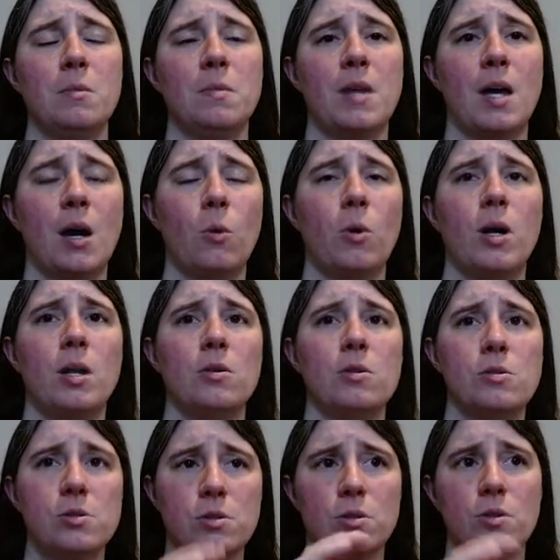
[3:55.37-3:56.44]
that way
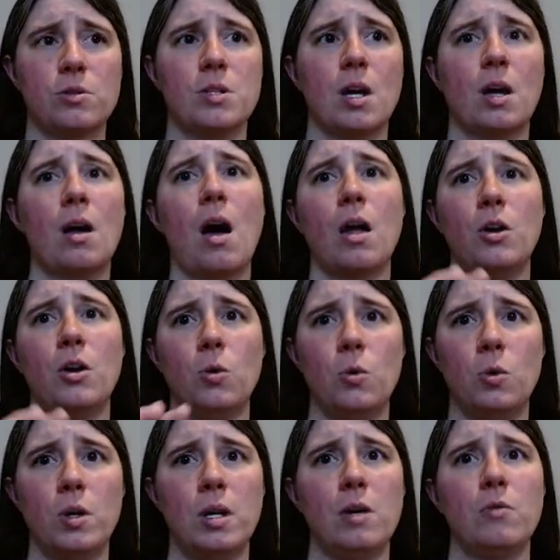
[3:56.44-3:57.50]
there's there's that
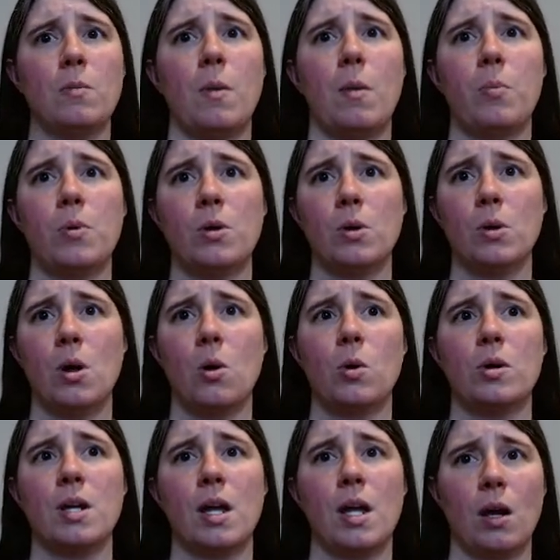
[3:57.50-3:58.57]
continuity from upper to lower
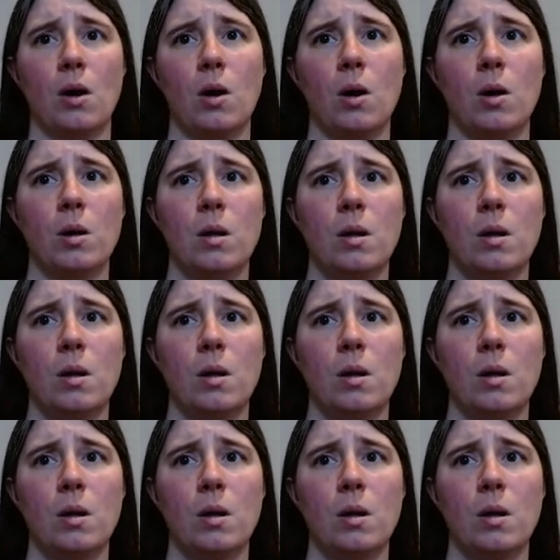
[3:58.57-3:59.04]
to handguard.